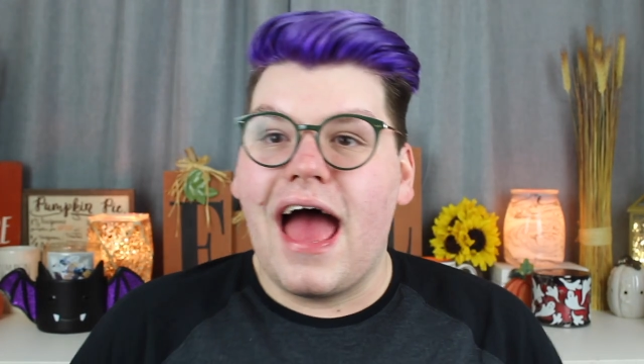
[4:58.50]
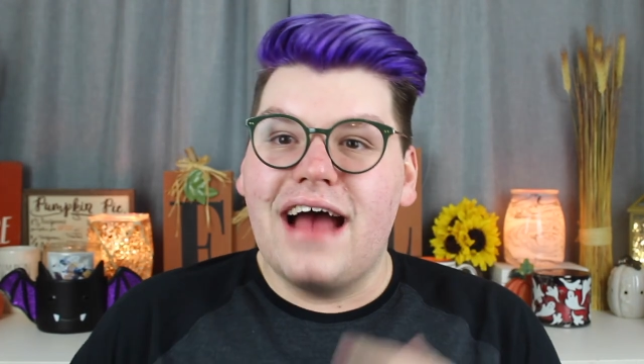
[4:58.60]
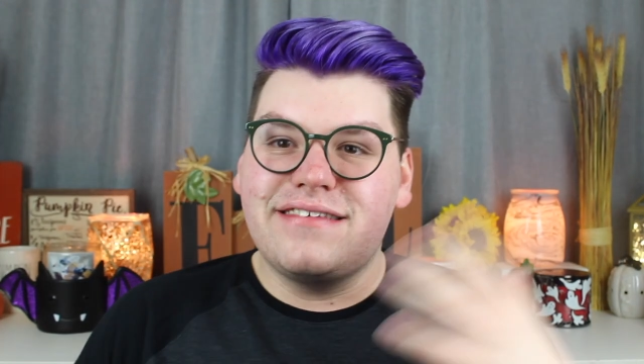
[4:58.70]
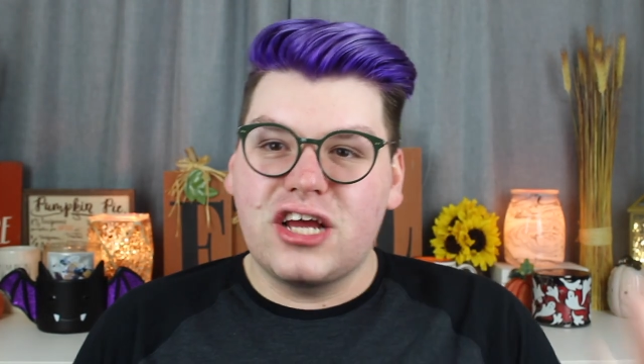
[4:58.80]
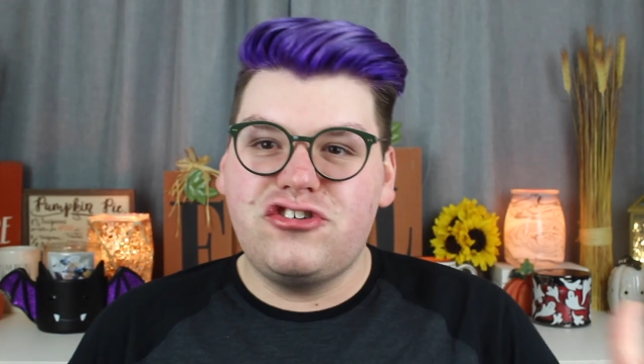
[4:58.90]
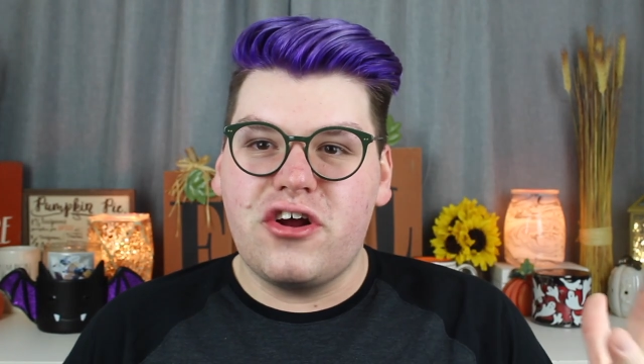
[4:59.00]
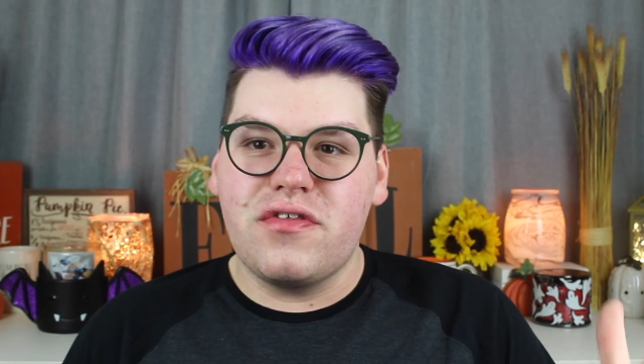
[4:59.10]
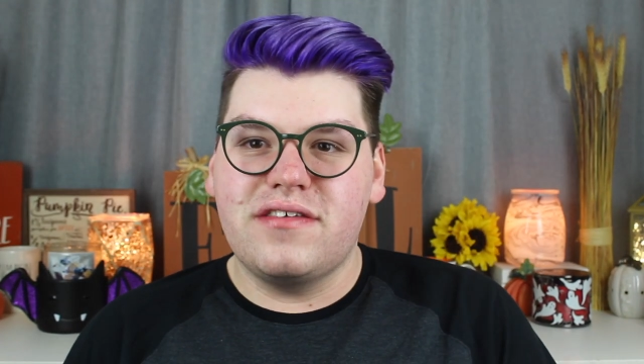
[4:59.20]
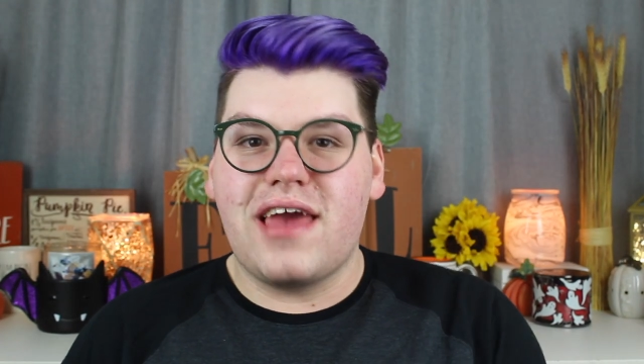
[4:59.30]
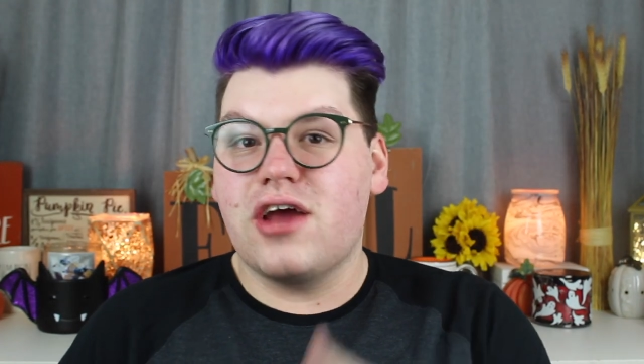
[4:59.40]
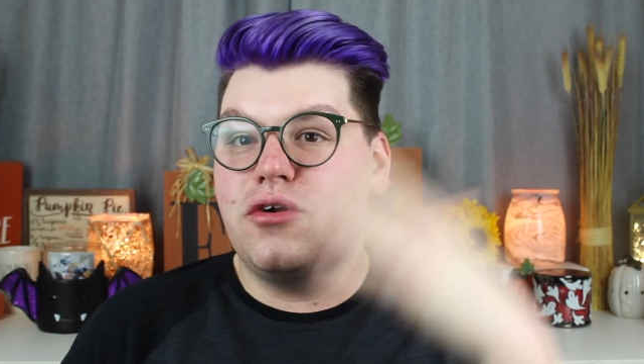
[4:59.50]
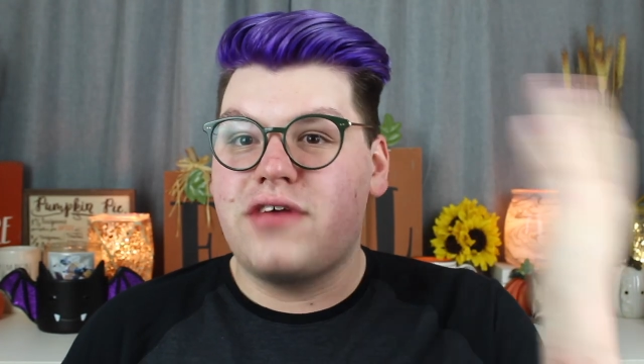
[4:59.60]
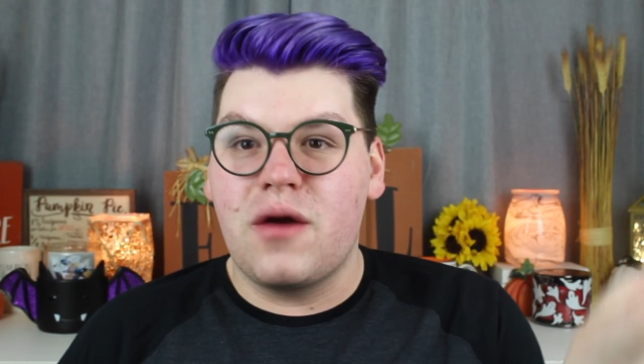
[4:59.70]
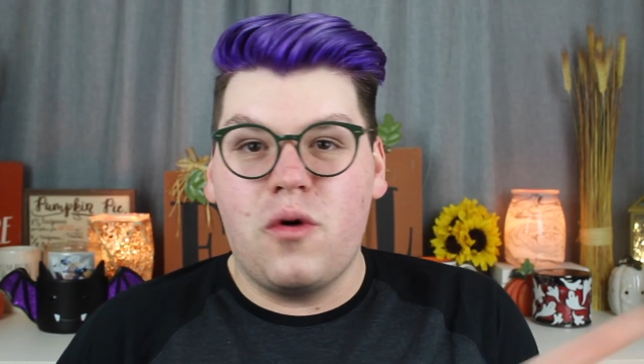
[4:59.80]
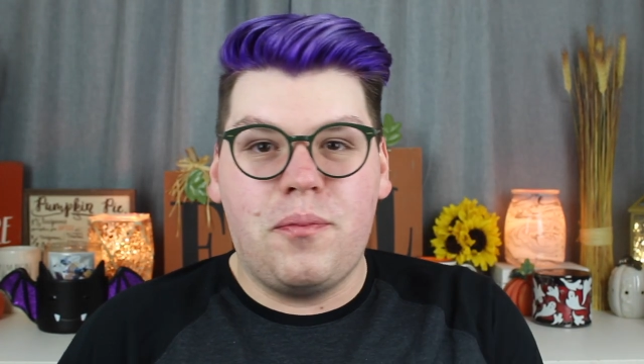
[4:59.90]
As I share these
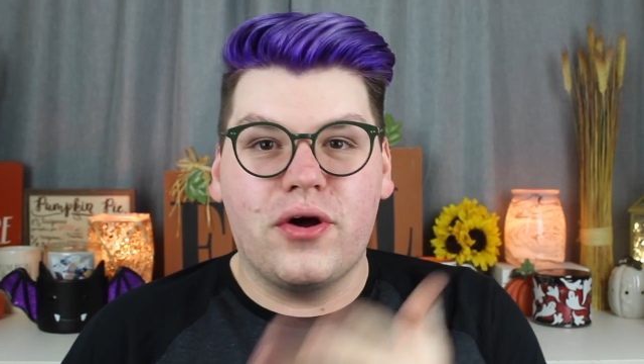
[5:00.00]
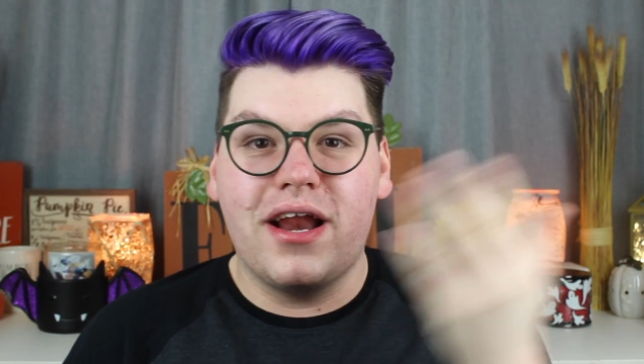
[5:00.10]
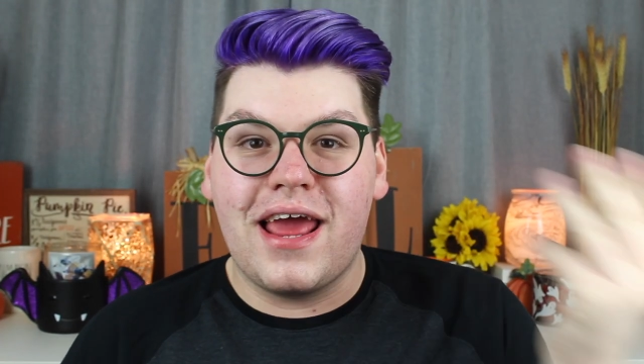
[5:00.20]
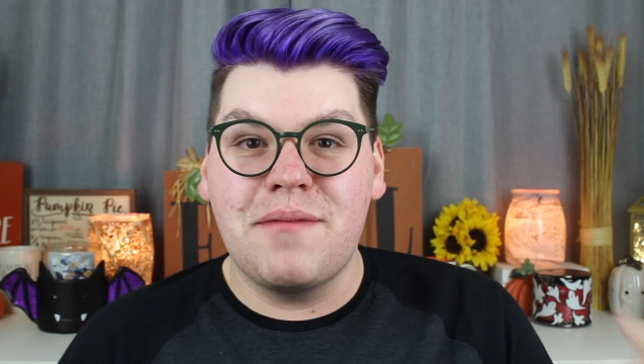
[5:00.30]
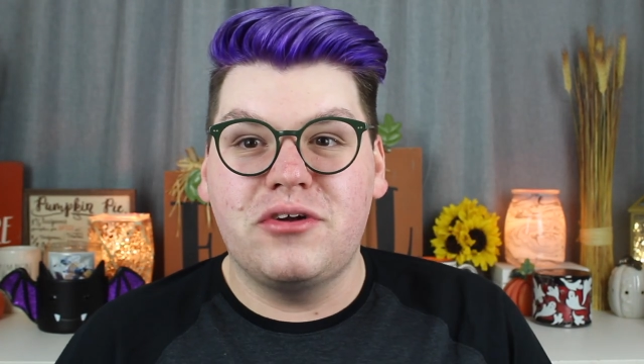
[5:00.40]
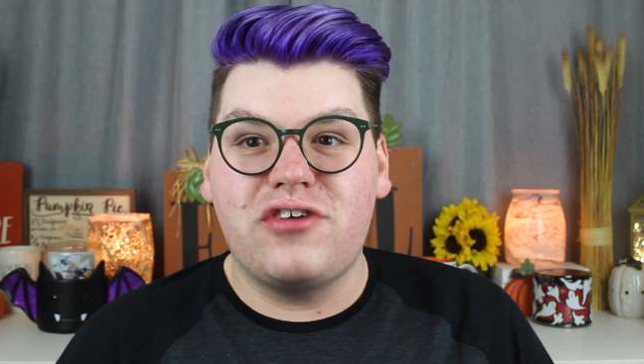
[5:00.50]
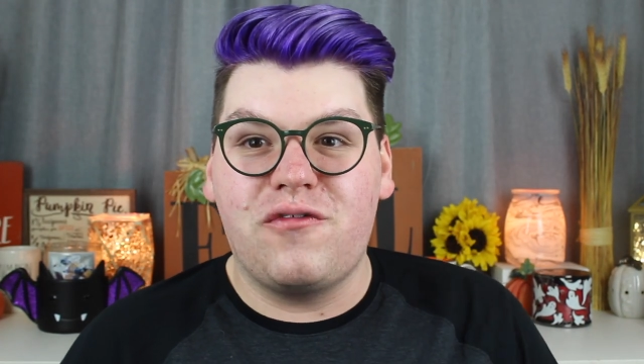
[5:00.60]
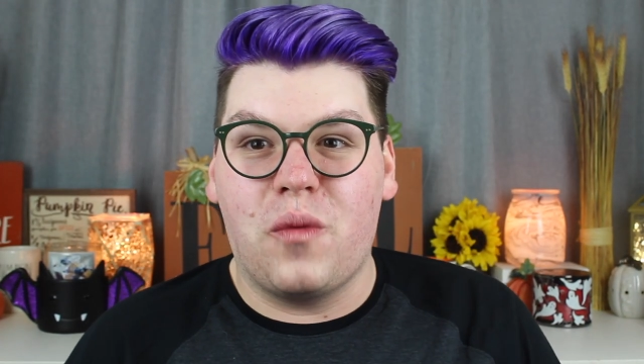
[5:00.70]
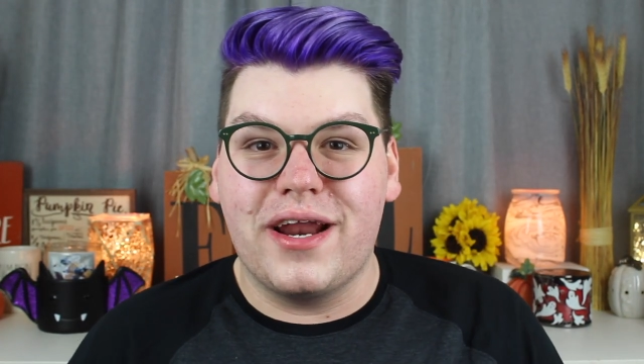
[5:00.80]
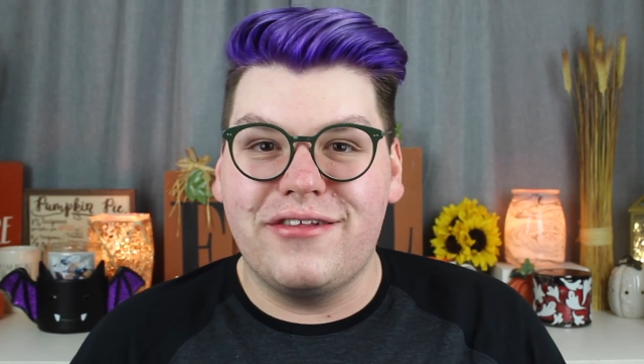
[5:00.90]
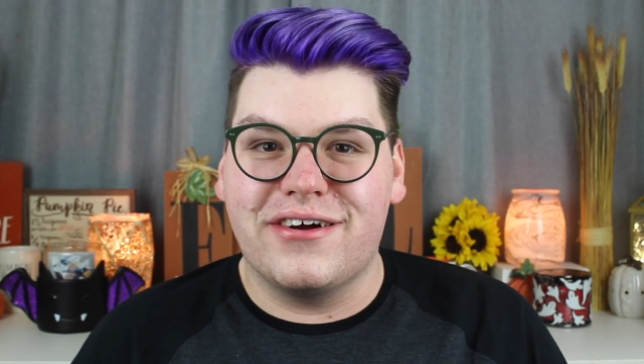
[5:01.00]
candles, I will put an image of what it